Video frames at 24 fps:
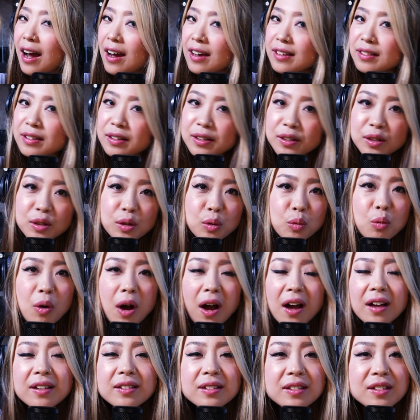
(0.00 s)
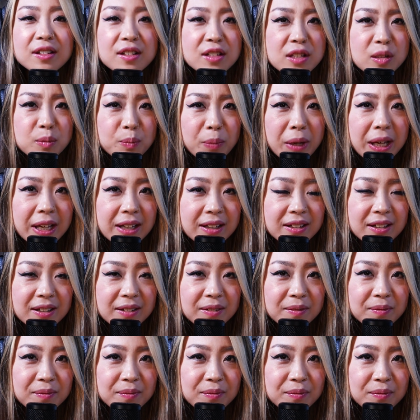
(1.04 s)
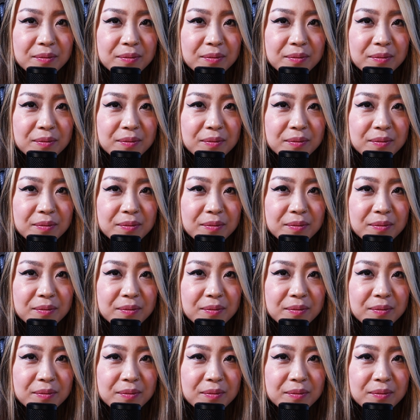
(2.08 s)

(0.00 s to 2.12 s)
either you want to speak.